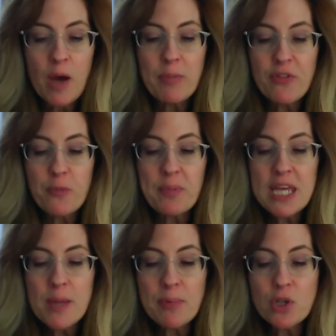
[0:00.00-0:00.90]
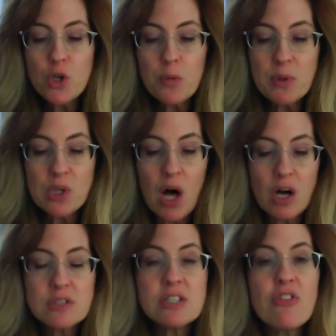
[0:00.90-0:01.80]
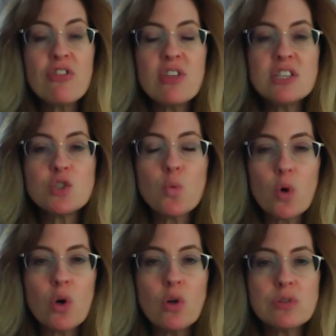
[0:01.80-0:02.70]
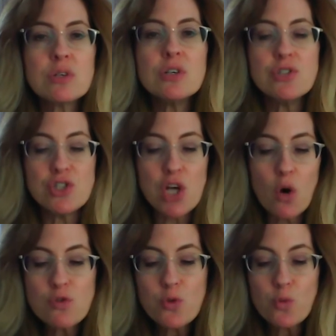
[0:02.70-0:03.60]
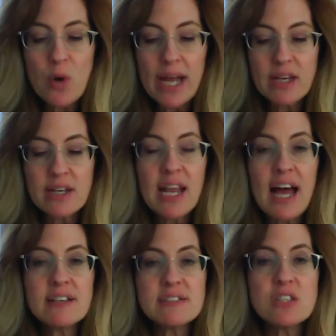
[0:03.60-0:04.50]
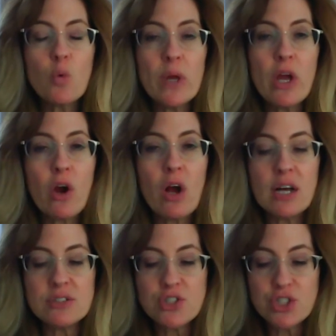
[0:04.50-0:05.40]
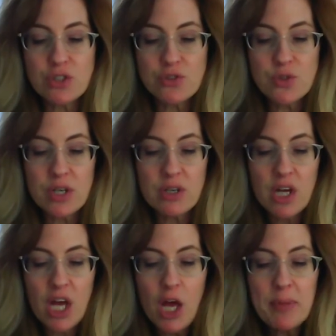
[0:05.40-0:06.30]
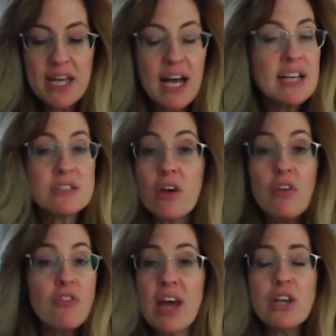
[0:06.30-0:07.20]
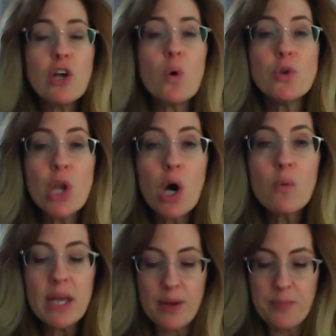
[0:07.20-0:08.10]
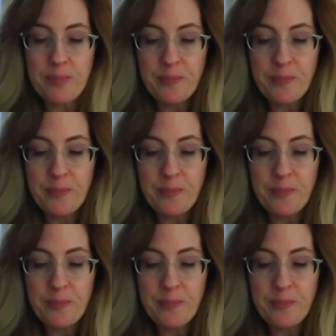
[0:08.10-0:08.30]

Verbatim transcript: But the people who belong to this world don't recognize that we are God's children because they don't know him.